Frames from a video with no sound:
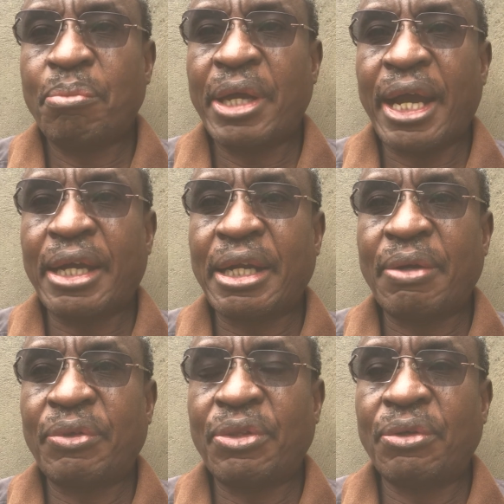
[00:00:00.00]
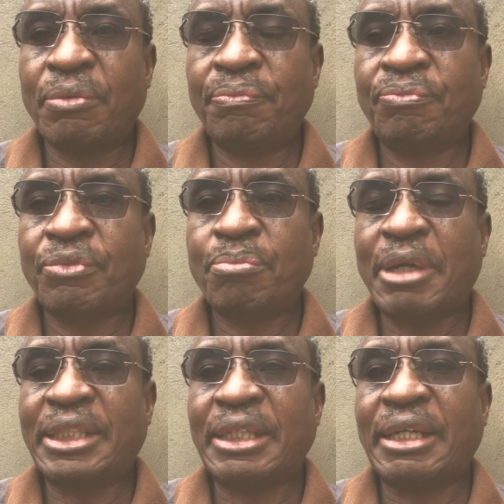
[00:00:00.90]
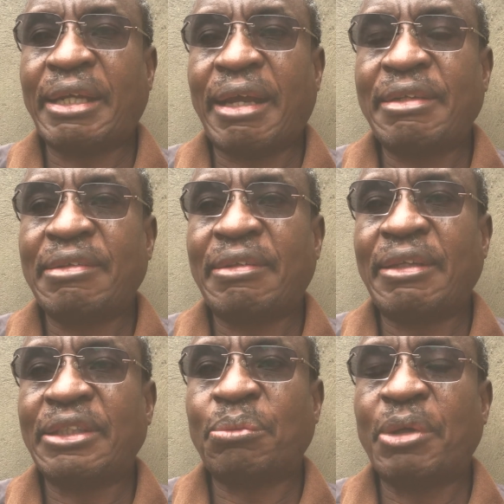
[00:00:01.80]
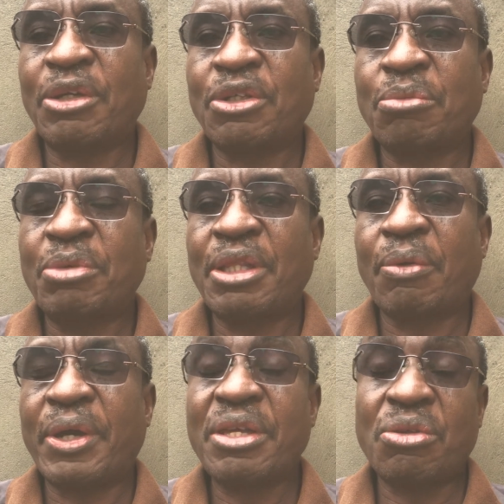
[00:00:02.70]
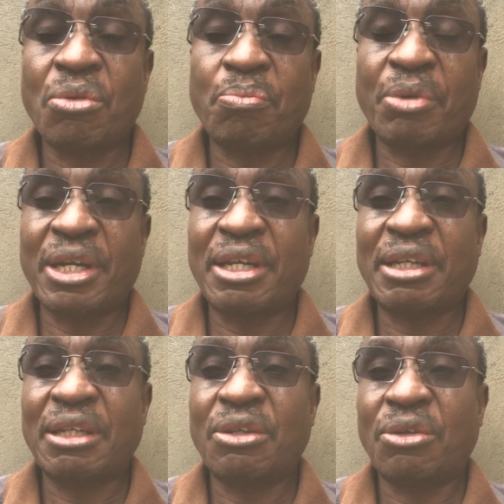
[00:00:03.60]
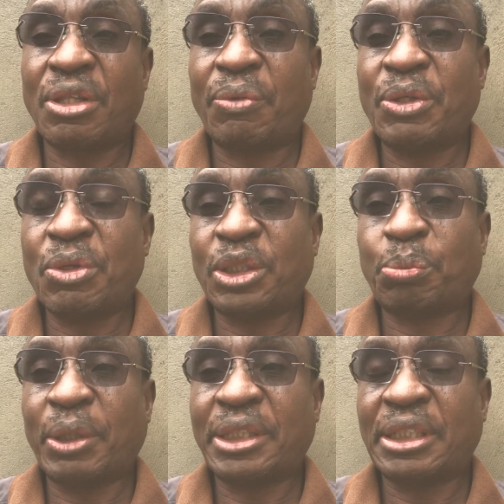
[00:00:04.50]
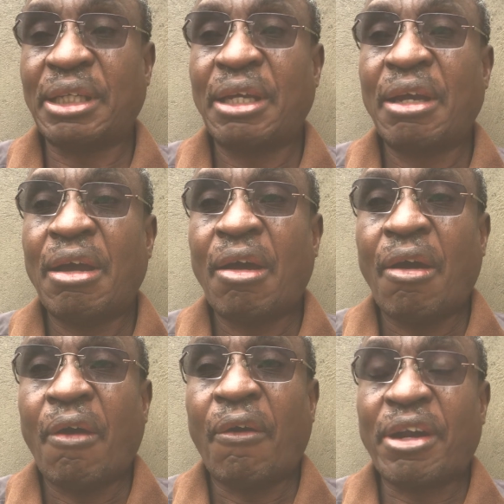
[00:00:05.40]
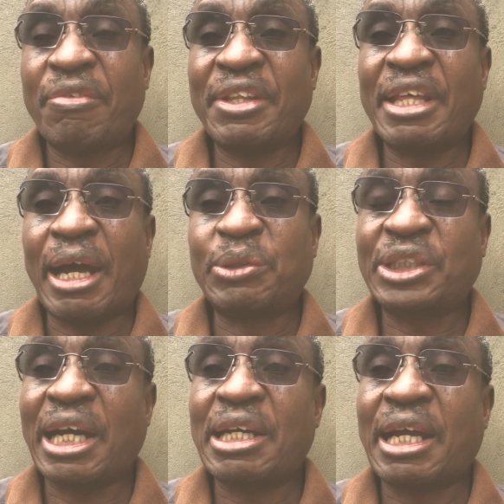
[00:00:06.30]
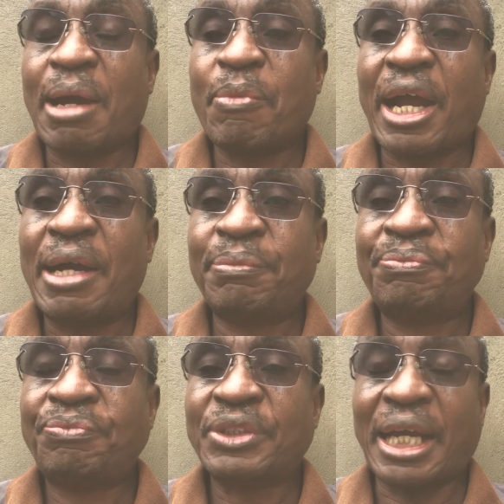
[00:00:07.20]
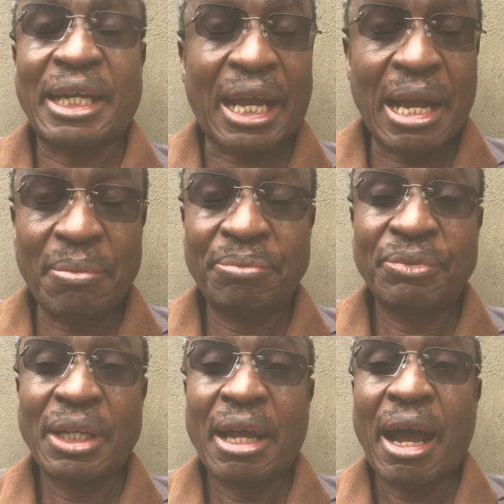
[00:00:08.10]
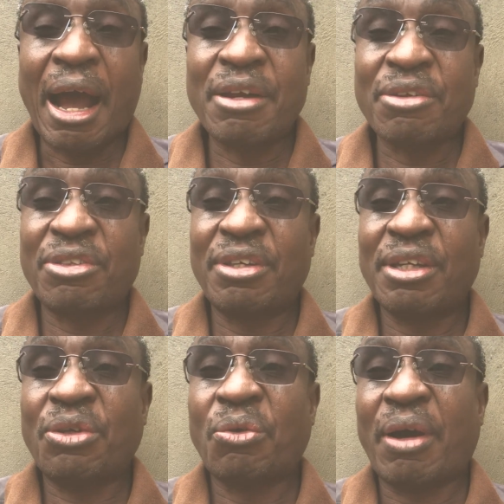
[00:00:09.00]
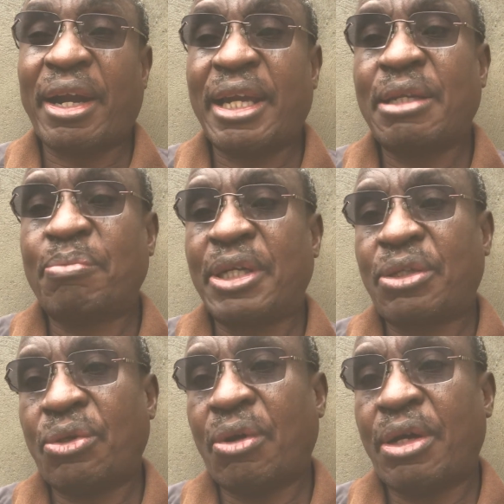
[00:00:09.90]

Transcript: agree with you, but in reality things may not be the way you predicted or the way you expected. Or even the outcome can come and you think you are right, but you are